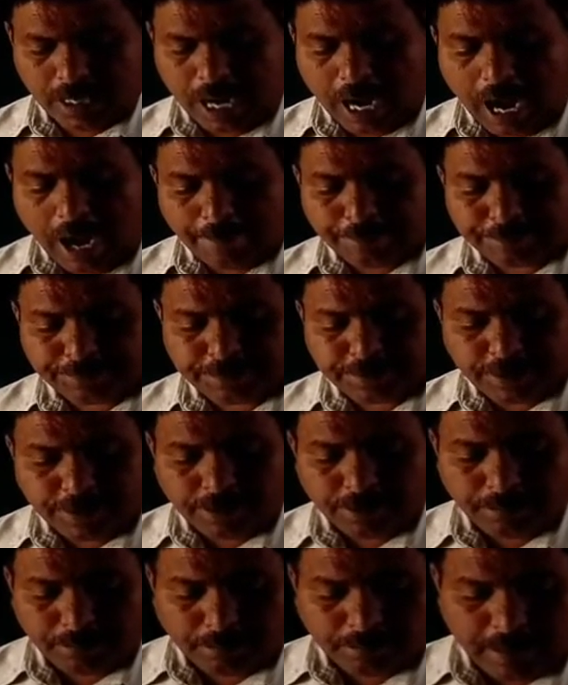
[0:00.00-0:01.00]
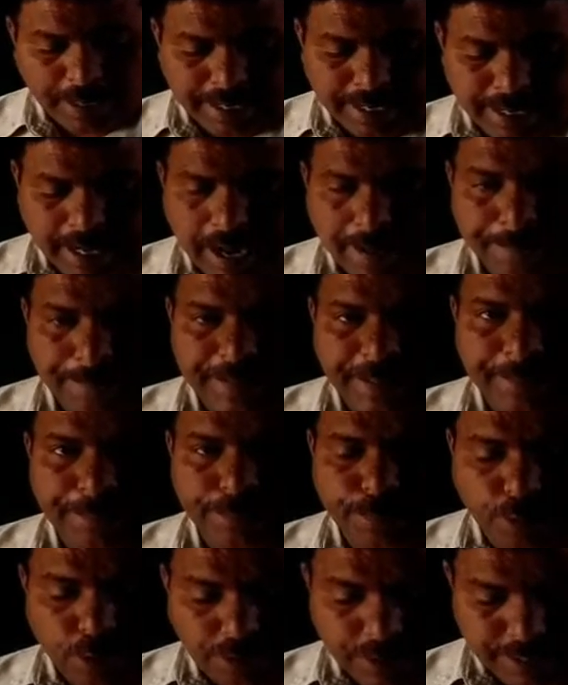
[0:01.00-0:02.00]
After my rapid
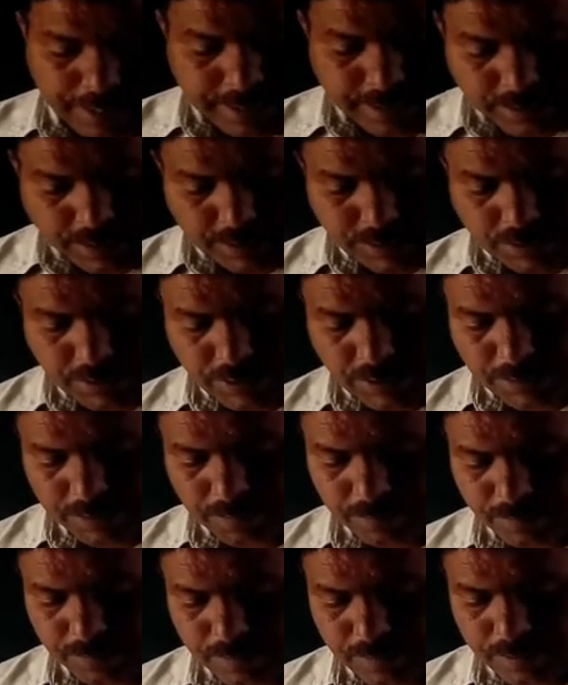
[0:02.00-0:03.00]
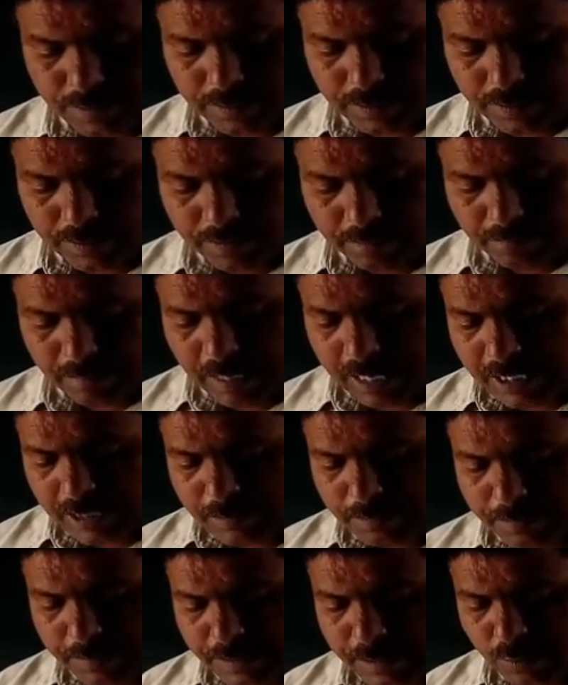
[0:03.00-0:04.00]
progress, my
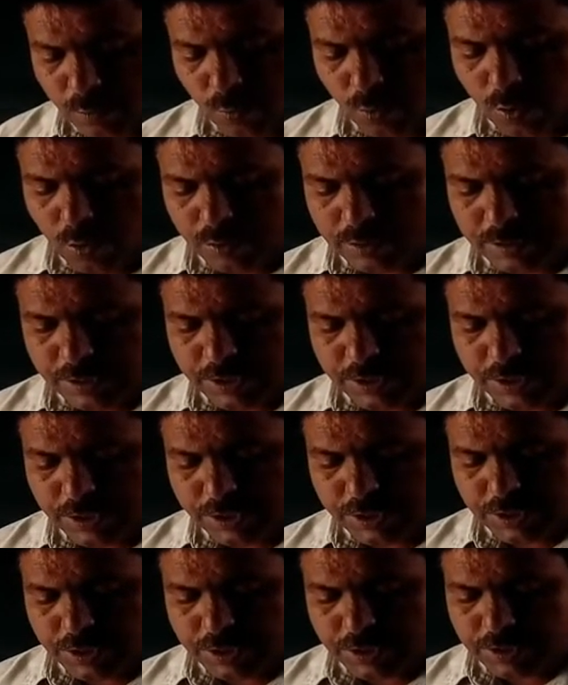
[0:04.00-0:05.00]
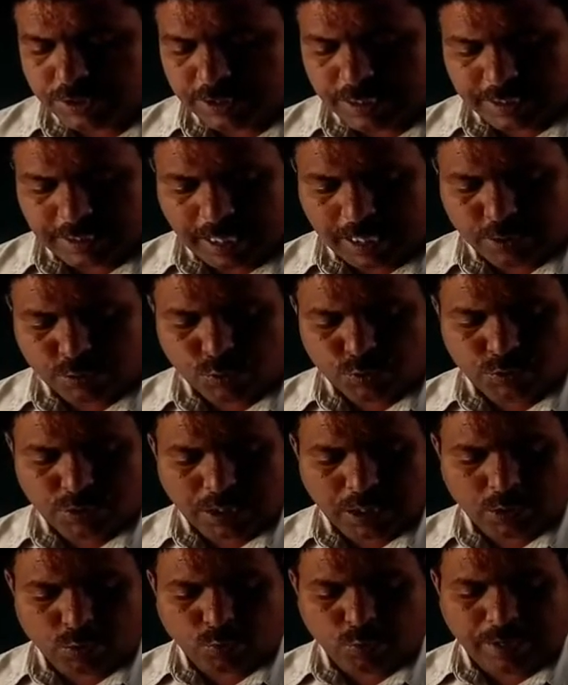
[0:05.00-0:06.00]
husband was insistent that I should
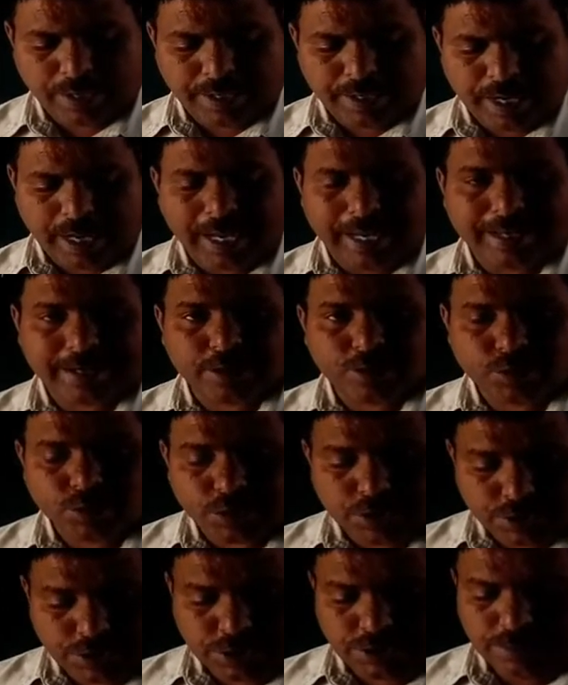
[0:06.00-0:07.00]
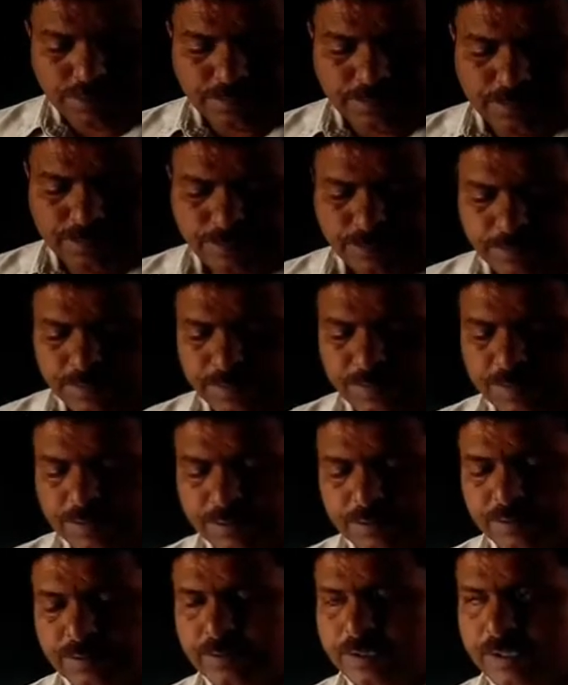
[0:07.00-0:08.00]
acquire a higher education.
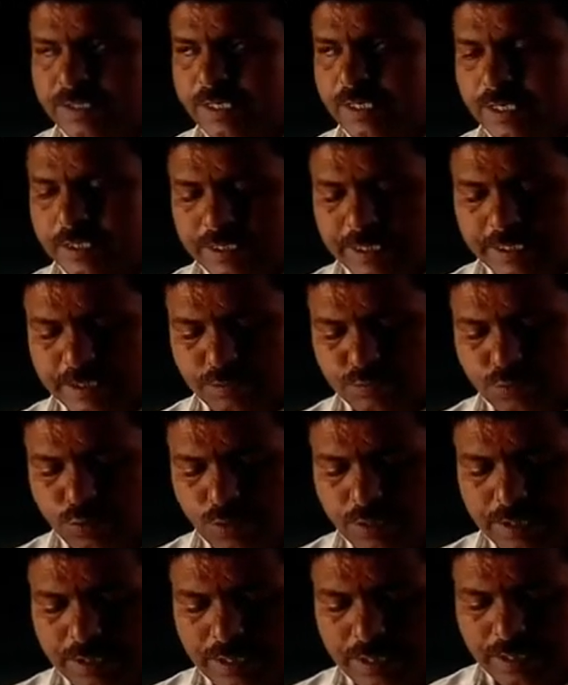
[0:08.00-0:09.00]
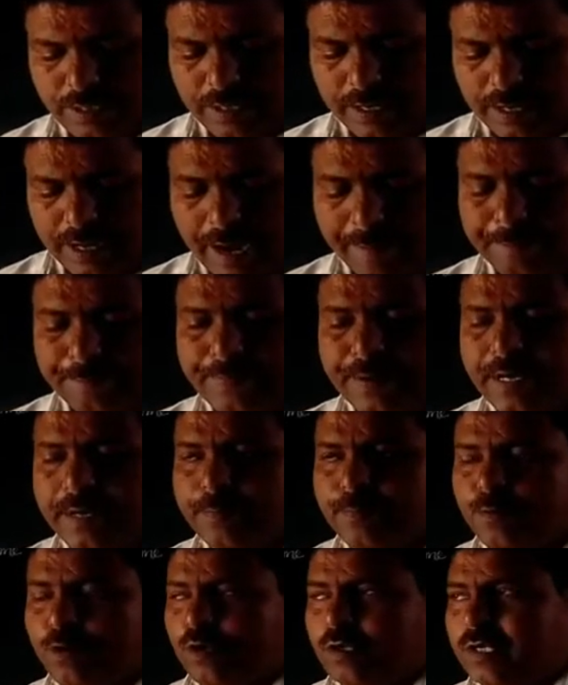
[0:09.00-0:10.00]
See, that is called a
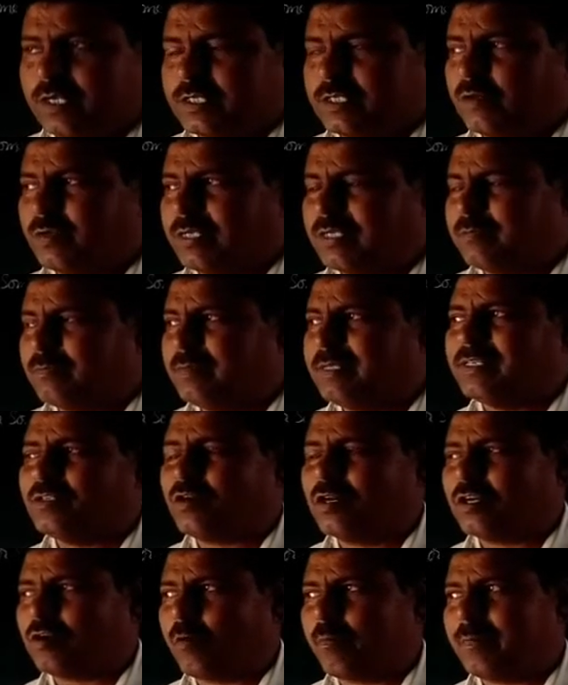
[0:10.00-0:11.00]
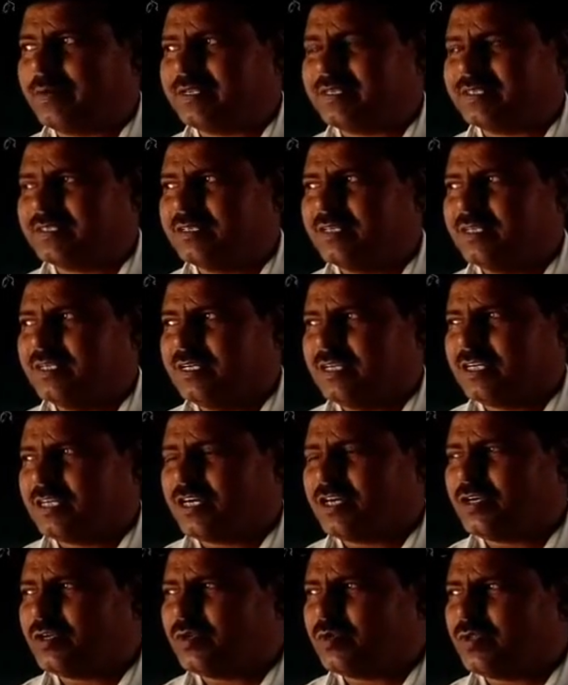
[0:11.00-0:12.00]
rapid progress. That is mean called rapids.
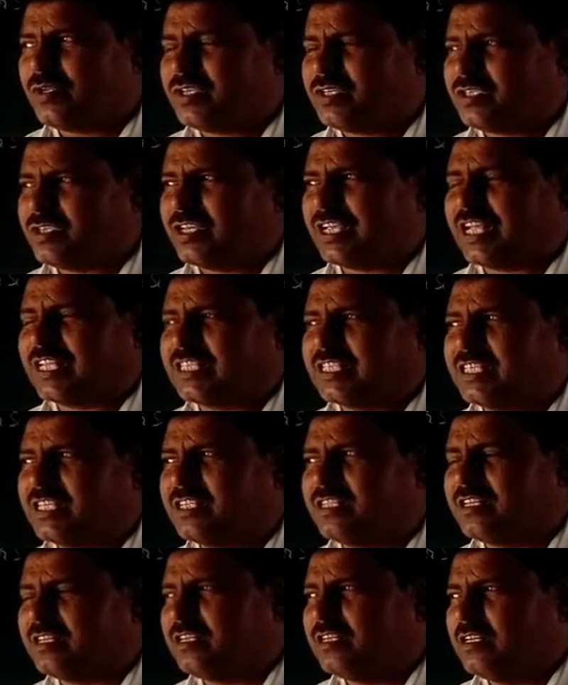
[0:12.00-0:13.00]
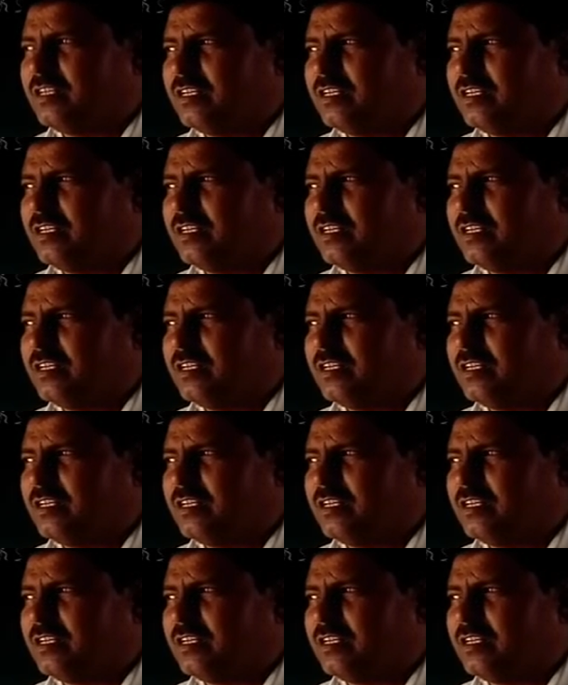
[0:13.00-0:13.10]
Continuous, you can see the